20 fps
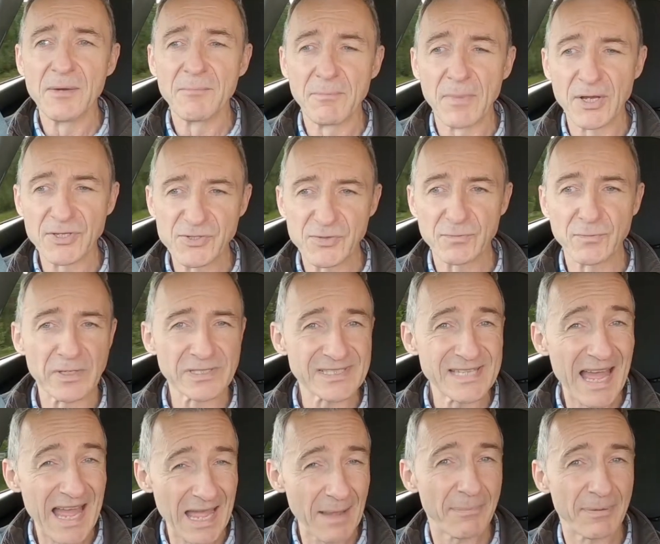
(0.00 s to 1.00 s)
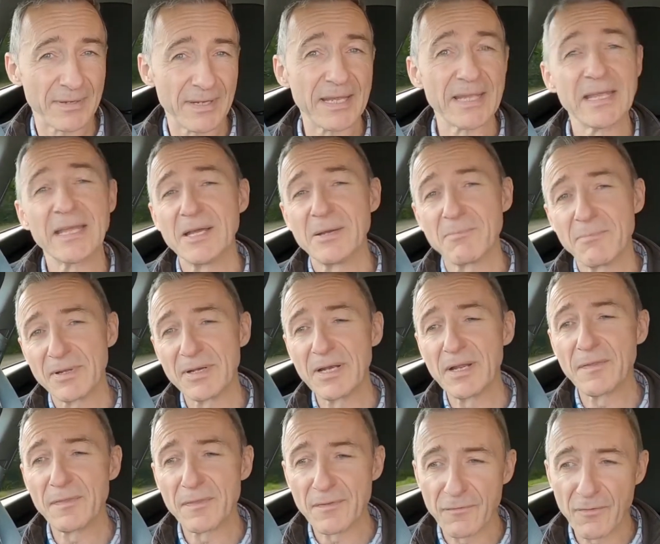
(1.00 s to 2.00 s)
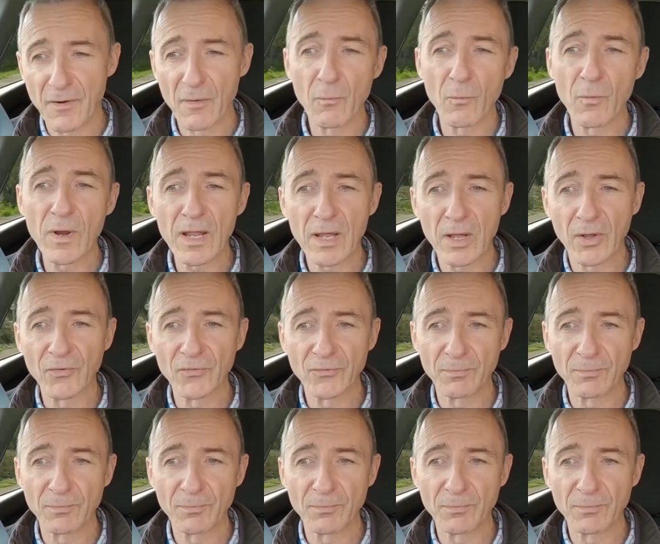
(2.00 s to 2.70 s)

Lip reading: much of what's happening beneath the front wheels,